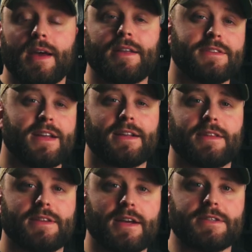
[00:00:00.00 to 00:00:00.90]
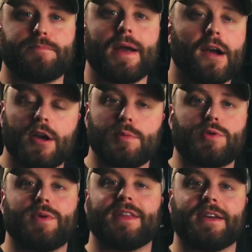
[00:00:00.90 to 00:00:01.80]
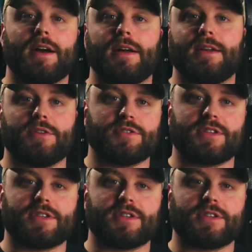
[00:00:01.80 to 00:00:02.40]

It does act as a nice barrier between the gun and your